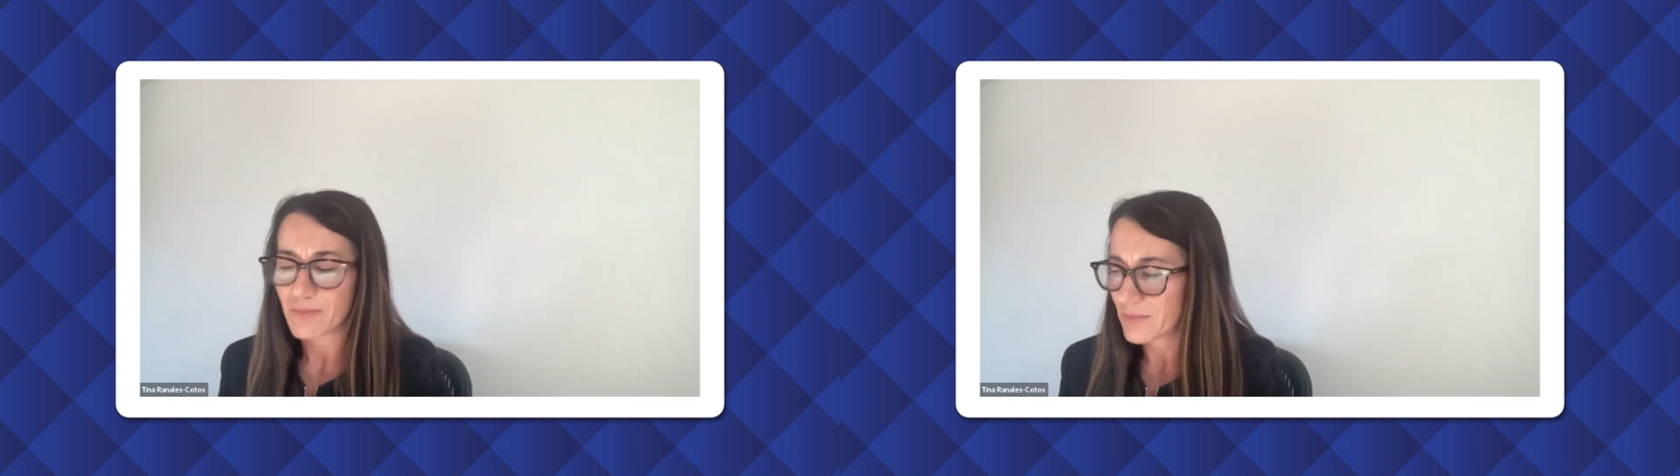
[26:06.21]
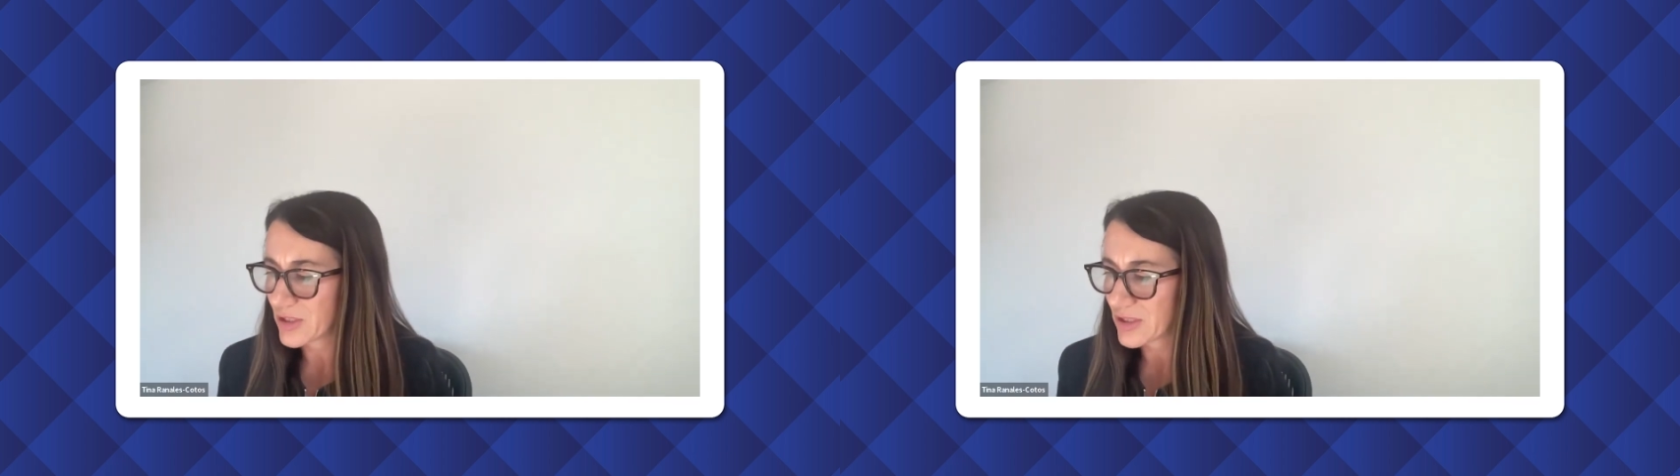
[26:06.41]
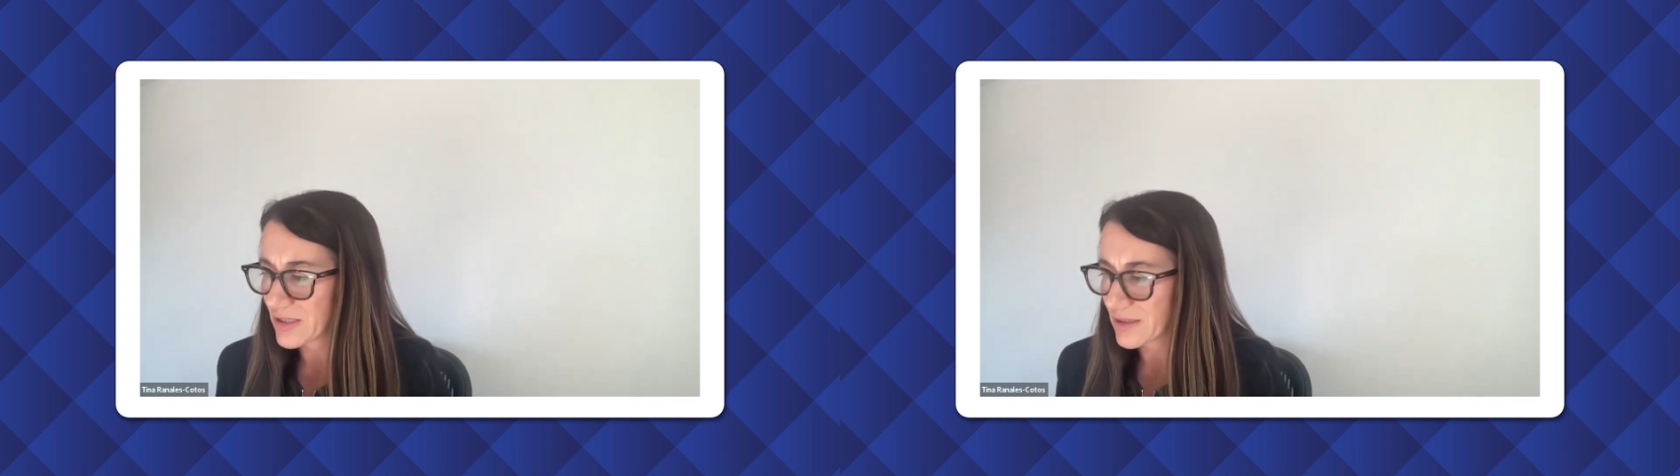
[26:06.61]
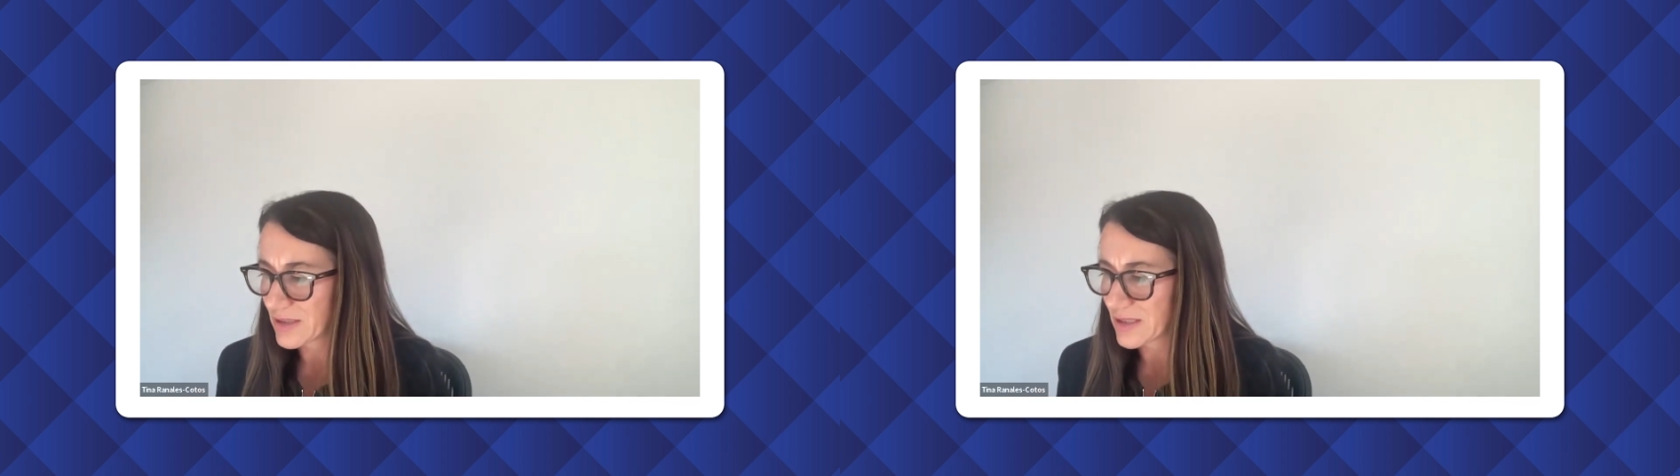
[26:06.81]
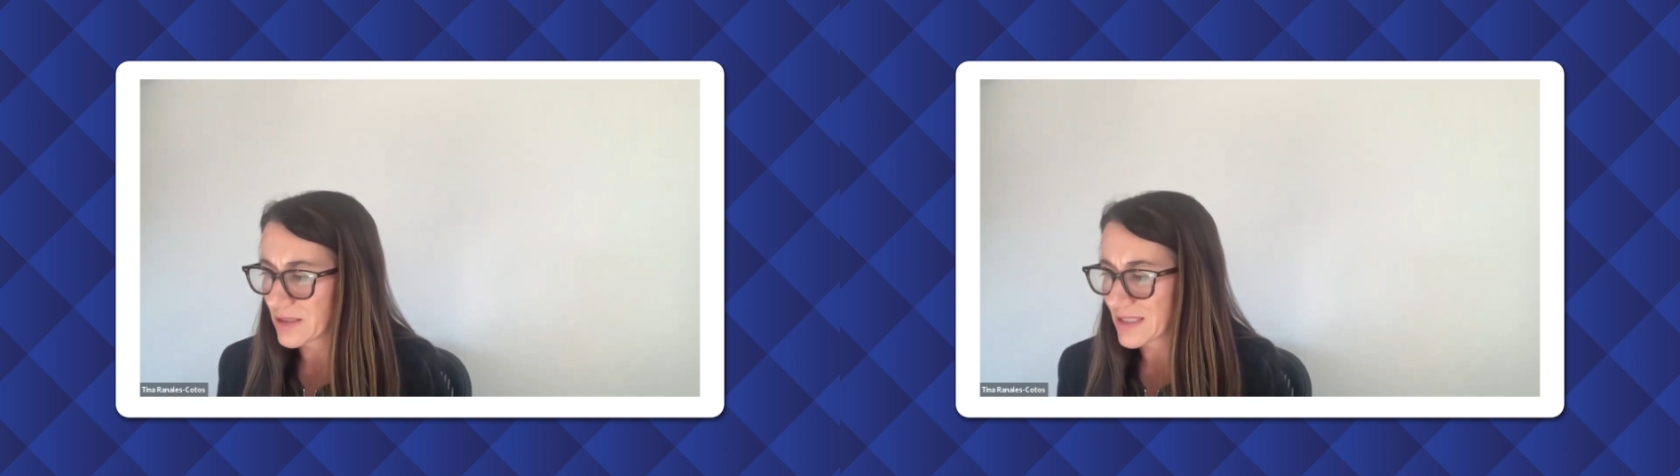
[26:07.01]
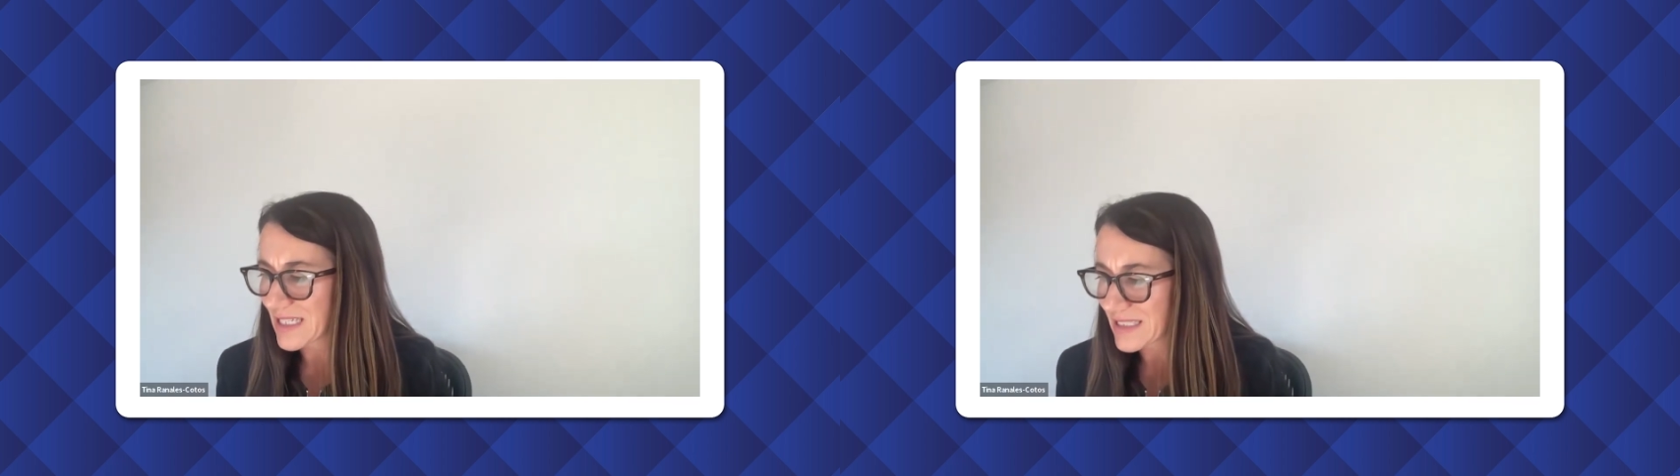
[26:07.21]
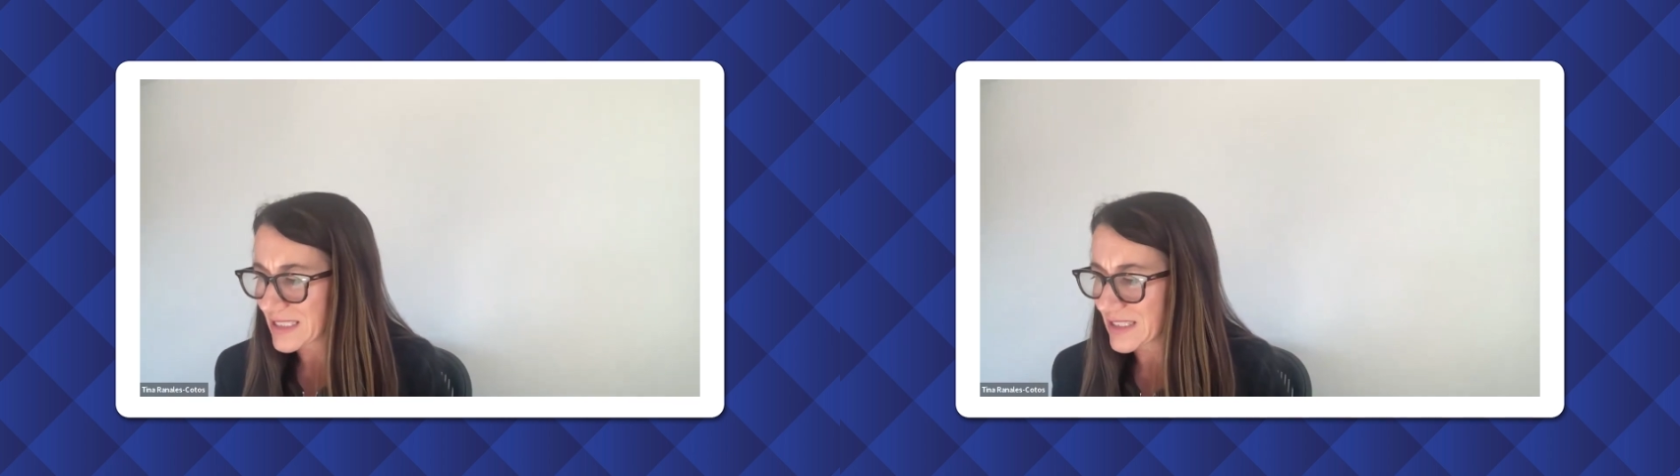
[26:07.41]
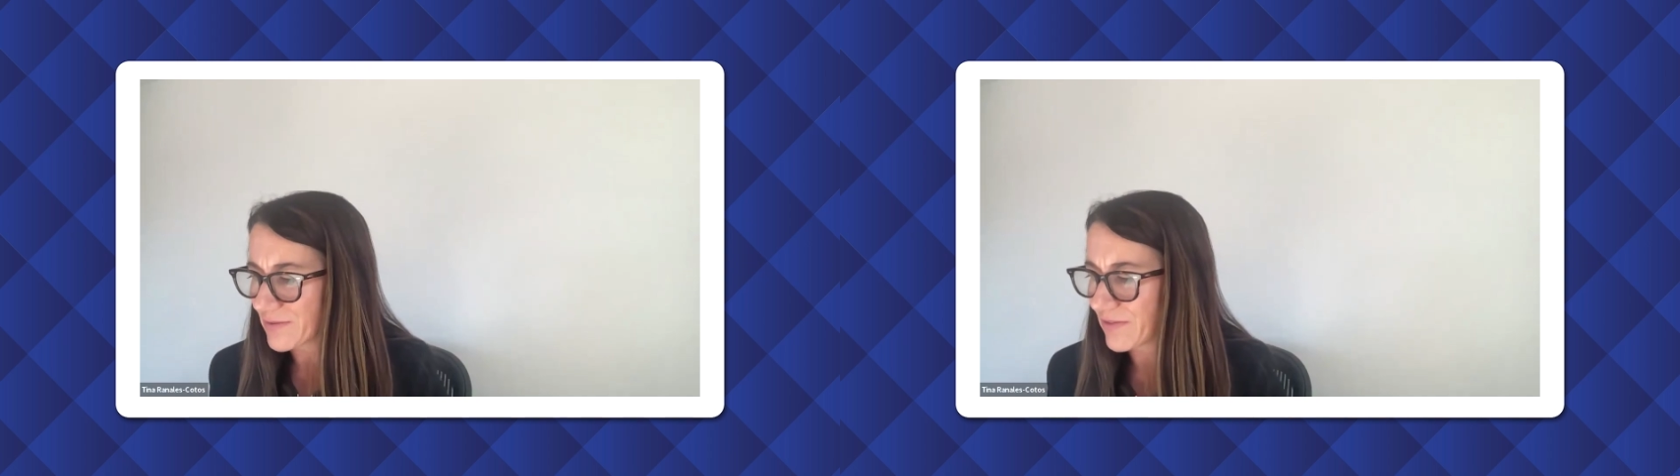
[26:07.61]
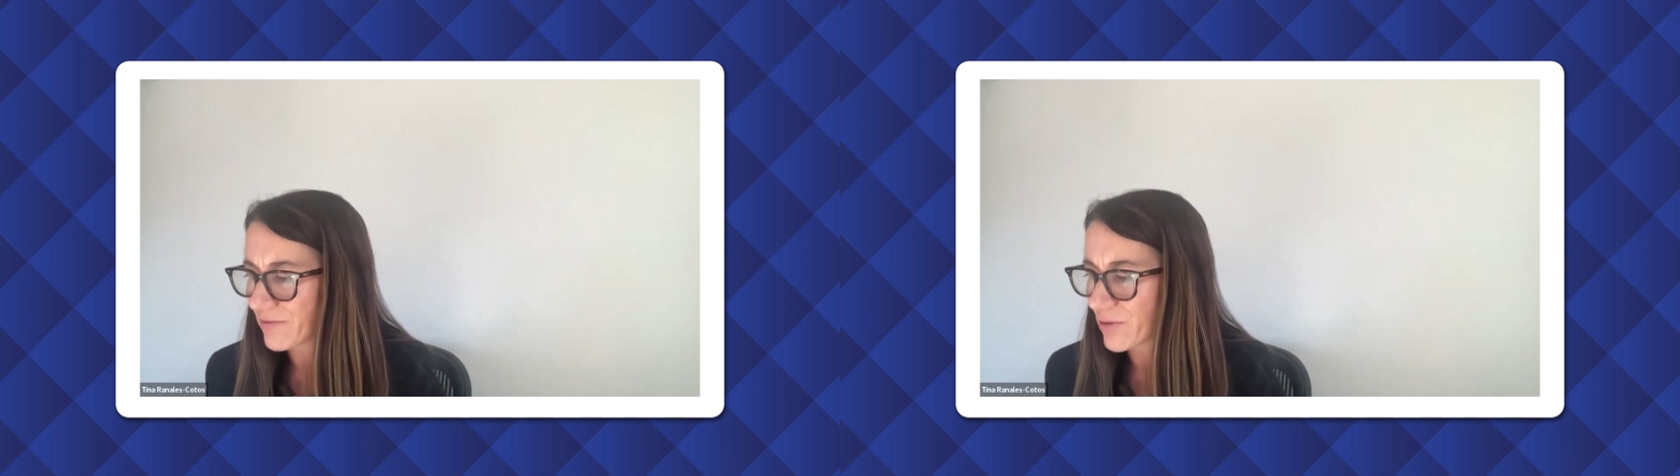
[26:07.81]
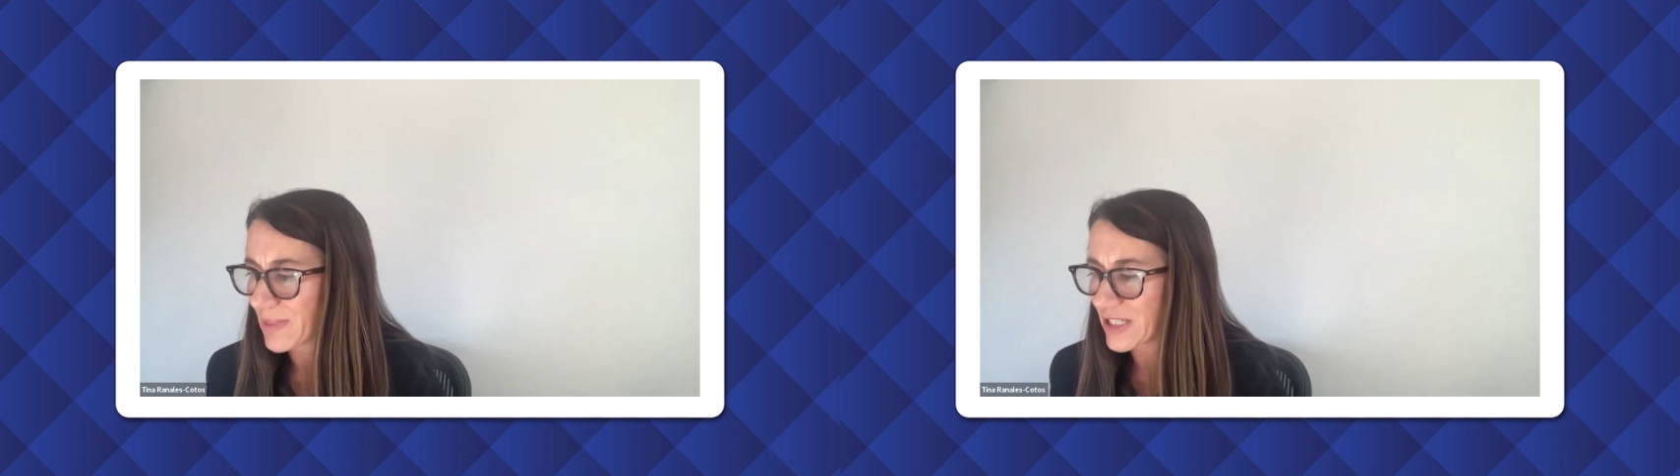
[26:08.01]
sensitive
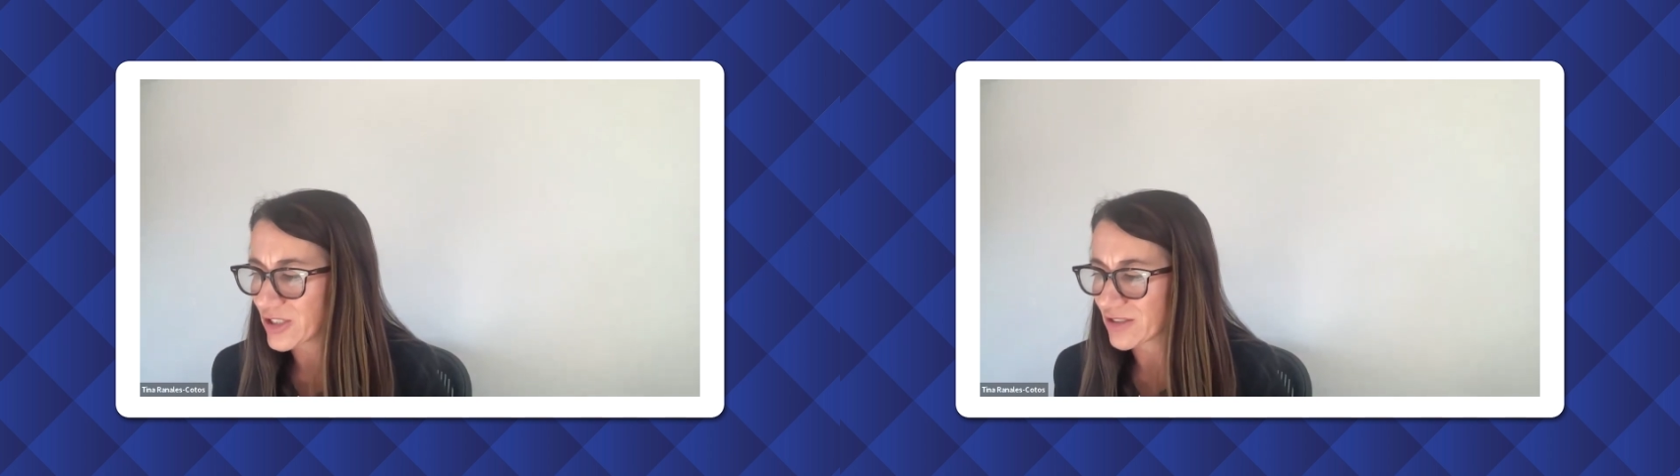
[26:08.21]
information